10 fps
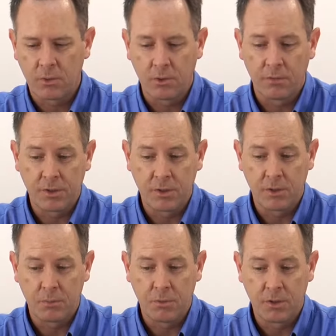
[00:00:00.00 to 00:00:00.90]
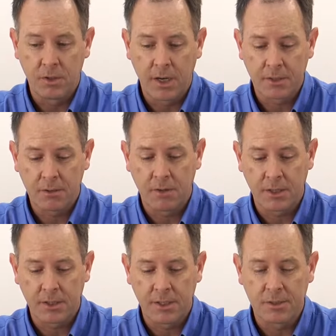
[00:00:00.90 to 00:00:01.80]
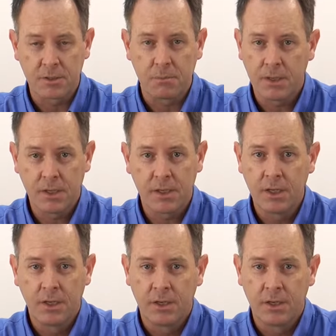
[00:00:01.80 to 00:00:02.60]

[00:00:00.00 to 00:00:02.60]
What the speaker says: or if you don't put it on correctly and there's a pin,